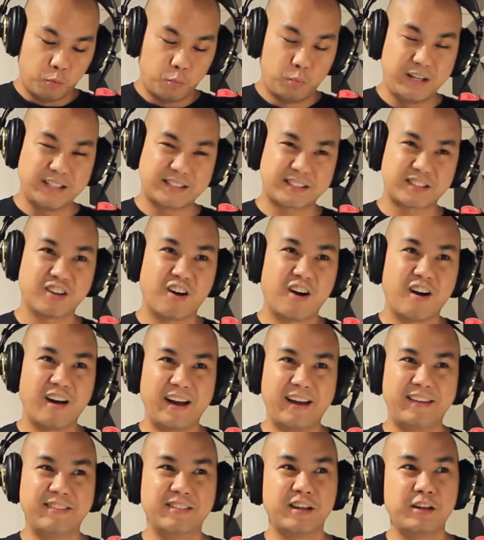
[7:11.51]
We saw
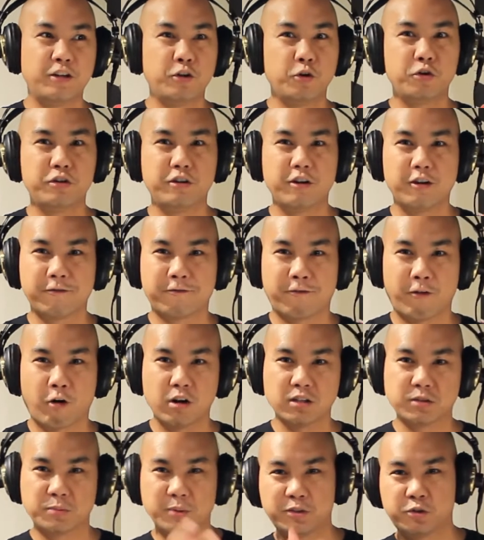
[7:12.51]
in the Union
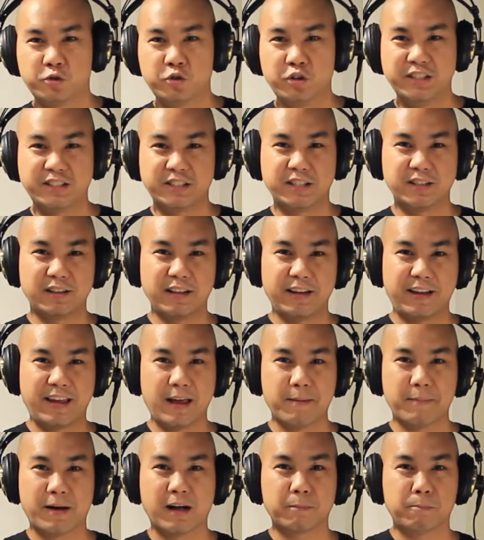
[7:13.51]
4s, which recently
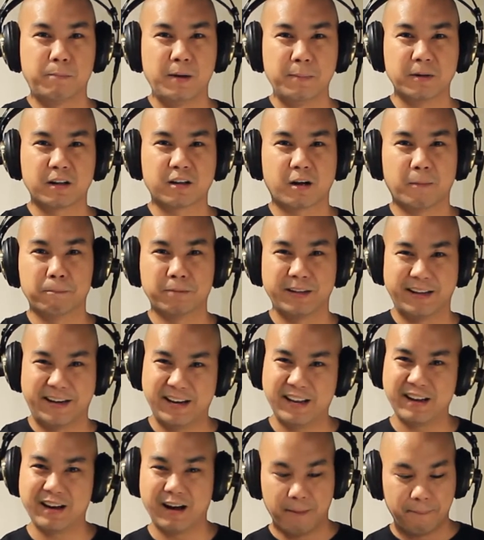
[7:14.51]
came out, people
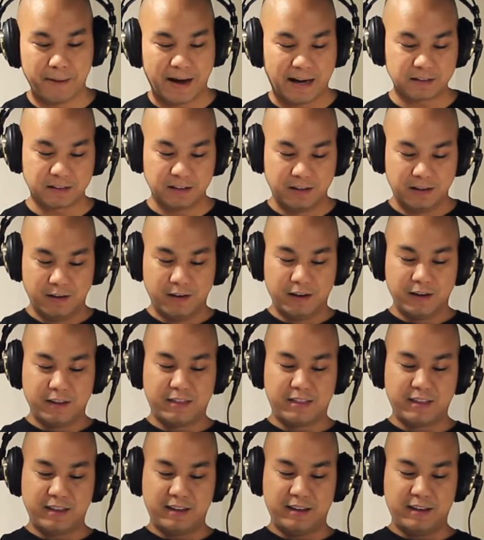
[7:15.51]
complaining about
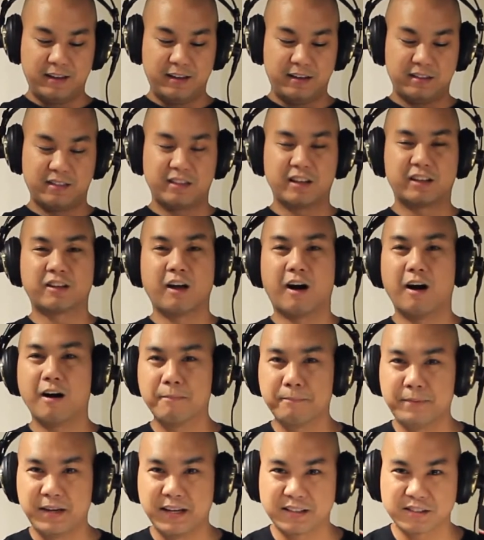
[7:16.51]
the
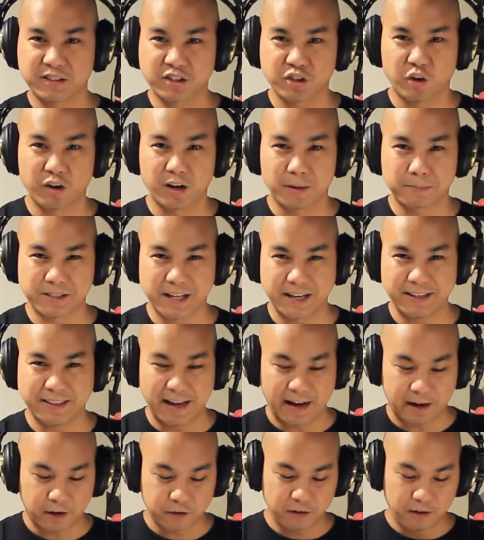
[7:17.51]
tongue being sewn upside
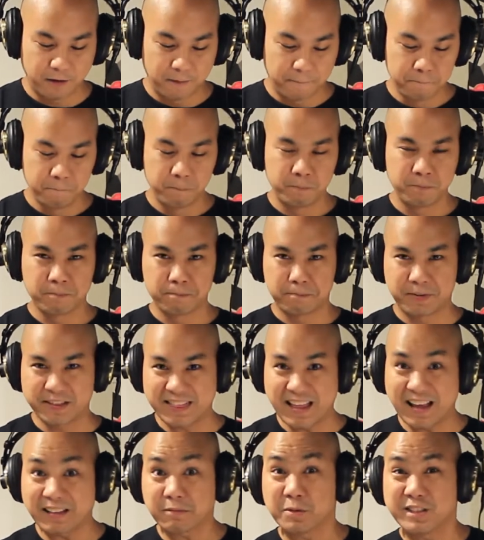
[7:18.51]
down. But
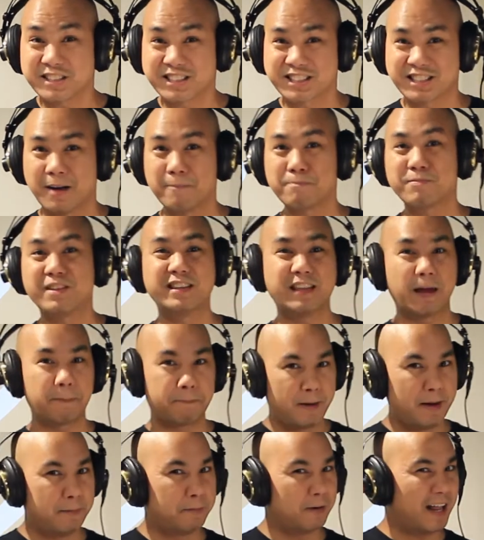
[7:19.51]
that was something that
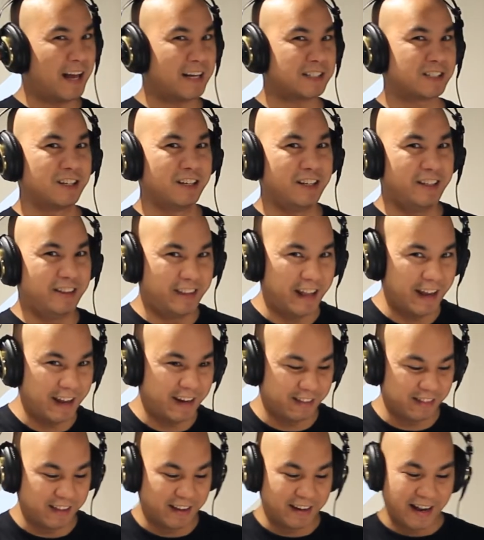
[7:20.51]
people actually did
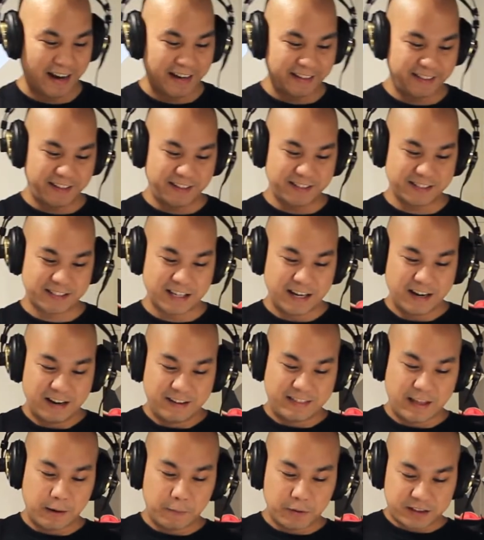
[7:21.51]
in the 90s.
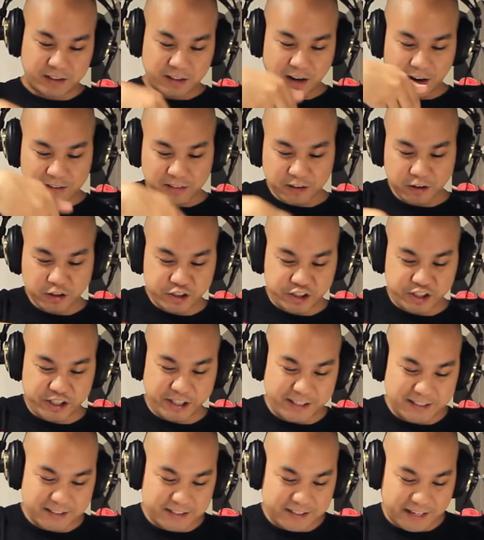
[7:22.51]
They would tuck their
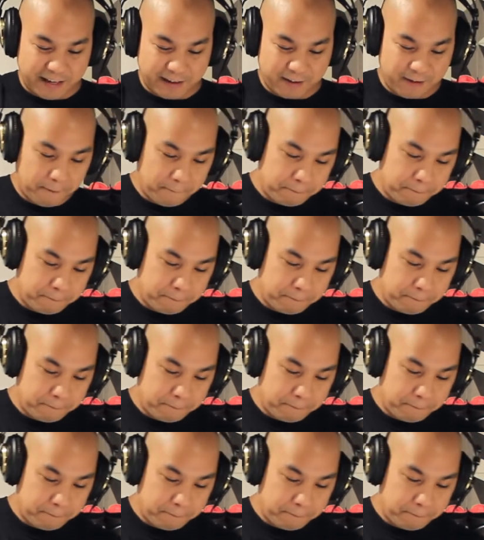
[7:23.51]
jeans in